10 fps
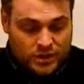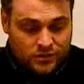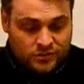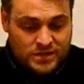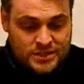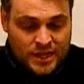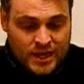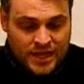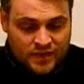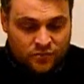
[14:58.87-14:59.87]
He says,
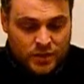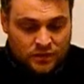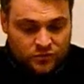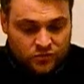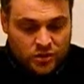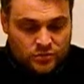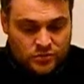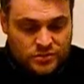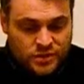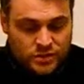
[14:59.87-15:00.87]
if we have sown
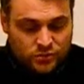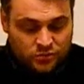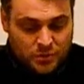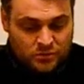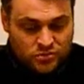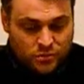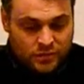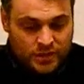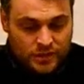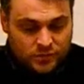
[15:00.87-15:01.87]
unto you spiritual
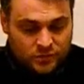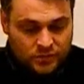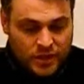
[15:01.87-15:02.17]
things,